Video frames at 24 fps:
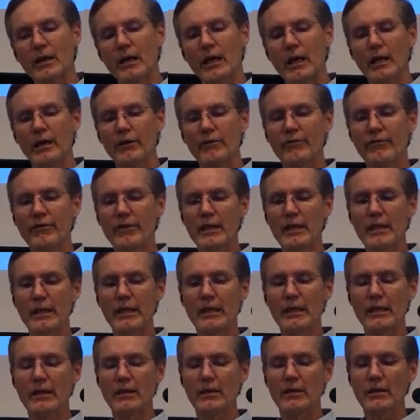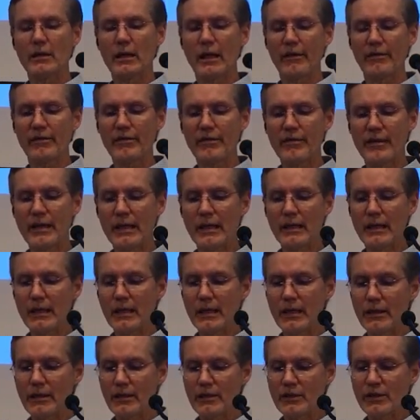of the
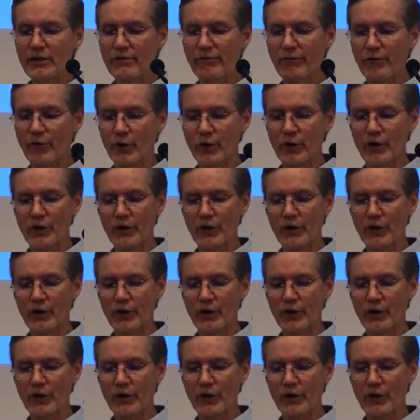Athenians for